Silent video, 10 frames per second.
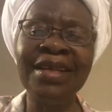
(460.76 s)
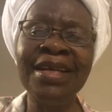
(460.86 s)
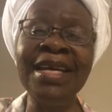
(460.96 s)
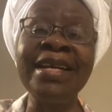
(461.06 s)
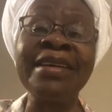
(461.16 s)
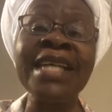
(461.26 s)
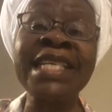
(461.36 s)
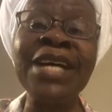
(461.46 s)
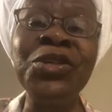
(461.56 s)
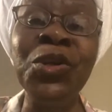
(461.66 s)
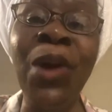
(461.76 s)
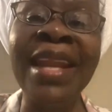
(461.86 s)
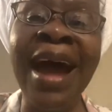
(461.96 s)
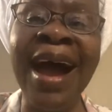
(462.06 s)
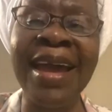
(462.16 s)
He created you
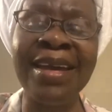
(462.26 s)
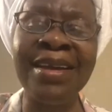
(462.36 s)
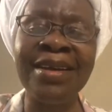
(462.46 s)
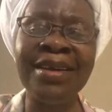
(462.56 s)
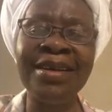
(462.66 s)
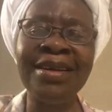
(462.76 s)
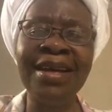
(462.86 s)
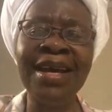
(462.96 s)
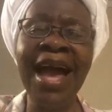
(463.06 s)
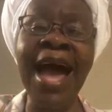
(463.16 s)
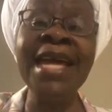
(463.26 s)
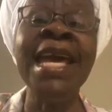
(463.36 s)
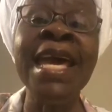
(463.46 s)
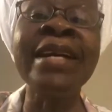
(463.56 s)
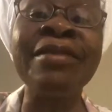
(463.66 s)
and I. And
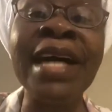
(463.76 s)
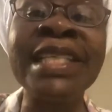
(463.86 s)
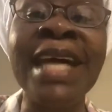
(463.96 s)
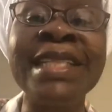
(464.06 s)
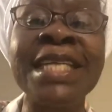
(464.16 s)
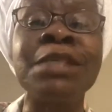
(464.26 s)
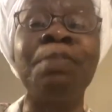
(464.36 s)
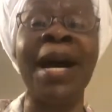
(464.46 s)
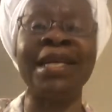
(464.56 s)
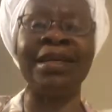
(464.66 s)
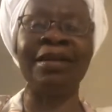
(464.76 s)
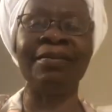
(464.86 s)
he created this body.